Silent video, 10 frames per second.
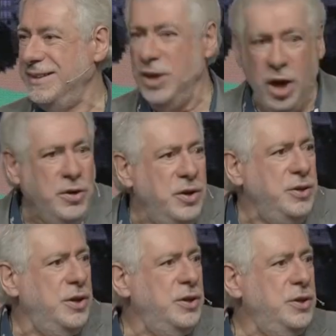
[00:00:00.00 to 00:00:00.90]

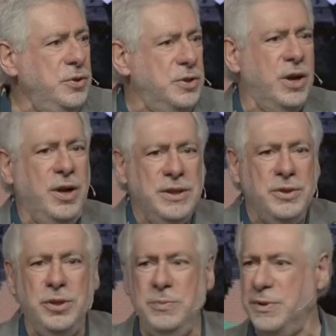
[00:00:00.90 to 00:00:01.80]
No, you're God in
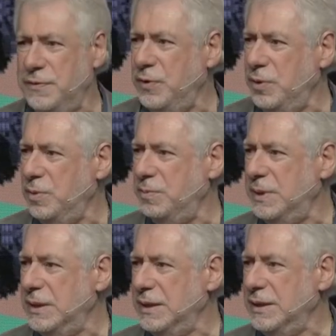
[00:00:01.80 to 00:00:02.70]
human form.
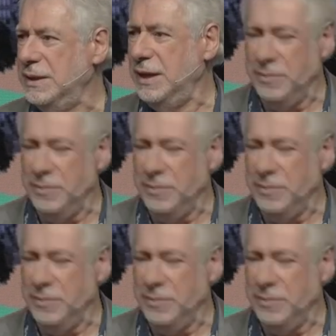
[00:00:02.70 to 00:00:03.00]
I'm